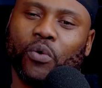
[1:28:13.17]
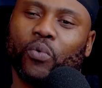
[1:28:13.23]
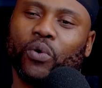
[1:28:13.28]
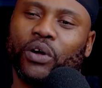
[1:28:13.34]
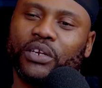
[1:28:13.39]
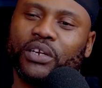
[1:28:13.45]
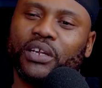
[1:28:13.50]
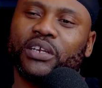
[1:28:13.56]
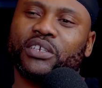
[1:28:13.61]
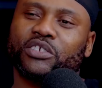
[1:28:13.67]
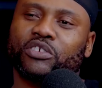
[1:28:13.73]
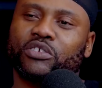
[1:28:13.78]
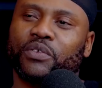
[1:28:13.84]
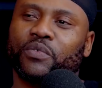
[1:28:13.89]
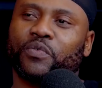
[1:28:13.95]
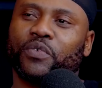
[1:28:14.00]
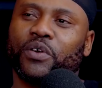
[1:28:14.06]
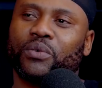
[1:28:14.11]
what niggas
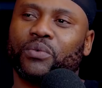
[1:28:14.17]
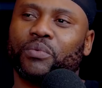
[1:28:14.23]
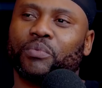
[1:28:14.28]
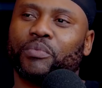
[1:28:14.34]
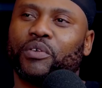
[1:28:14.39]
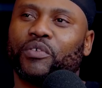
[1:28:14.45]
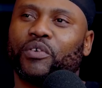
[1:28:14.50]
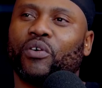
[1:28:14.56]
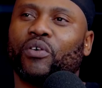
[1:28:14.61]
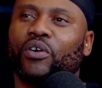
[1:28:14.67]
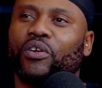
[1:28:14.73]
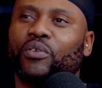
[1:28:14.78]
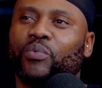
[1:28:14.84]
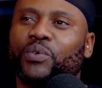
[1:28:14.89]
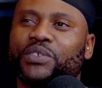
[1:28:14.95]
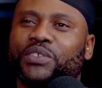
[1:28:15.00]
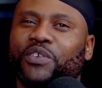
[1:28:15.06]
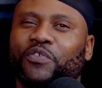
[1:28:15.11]
couldn't fuck with me
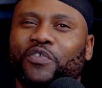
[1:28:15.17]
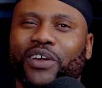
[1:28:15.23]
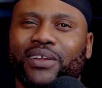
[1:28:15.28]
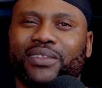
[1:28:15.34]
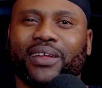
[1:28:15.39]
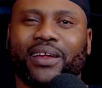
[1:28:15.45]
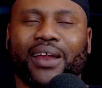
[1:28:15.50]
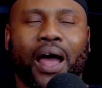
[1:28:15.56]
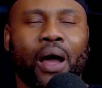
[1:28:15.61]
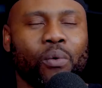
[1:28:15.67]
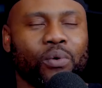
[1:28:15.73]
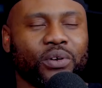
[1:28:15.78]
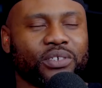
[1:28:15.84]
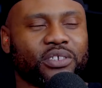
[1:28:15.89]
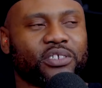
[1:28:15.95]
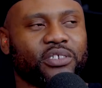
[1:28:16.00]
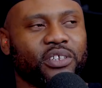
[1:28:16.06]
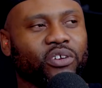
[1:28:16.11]
on was the fact that I
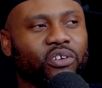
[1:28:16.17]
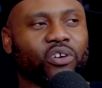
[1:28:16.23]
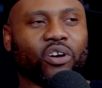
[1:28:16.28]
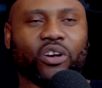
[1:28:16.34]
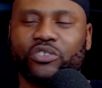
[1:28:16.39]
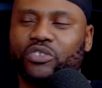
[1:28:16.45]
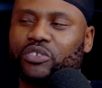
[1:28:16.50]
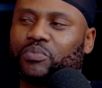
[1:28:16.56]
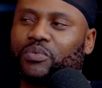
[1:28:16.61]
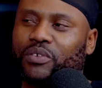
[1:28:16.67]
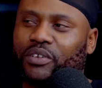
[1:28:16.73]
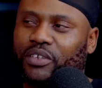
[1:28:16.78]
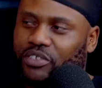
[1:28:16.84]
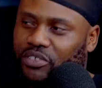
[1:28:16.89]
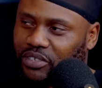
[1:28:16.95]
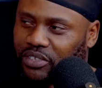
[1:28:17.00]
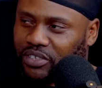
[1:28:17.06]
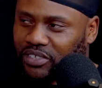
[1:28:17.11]
was still
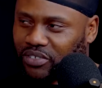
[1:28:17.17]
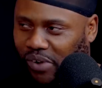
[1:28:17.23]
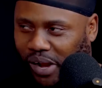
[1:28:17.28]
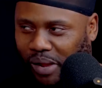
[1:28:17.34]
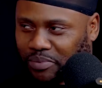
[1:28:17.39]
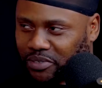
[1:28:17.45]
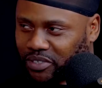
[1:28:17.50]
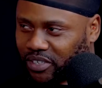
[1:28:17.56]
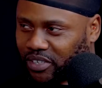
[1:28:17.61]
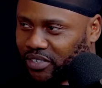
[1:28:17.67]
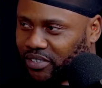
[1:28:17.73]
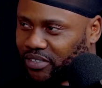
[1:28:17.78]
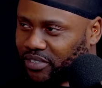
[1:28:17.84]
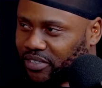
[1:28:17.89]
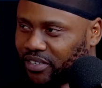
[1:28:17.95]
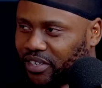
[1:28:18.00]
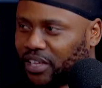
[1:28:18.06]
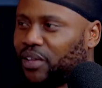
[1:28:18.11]
contributing to this rap shit.
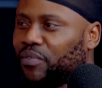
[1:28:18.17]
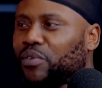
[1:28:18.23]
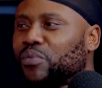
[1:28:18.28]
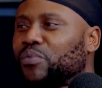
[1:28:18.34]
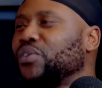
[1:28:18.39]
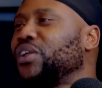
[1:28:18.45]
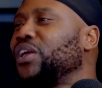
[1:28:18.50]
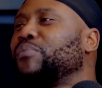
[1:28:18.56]
Even when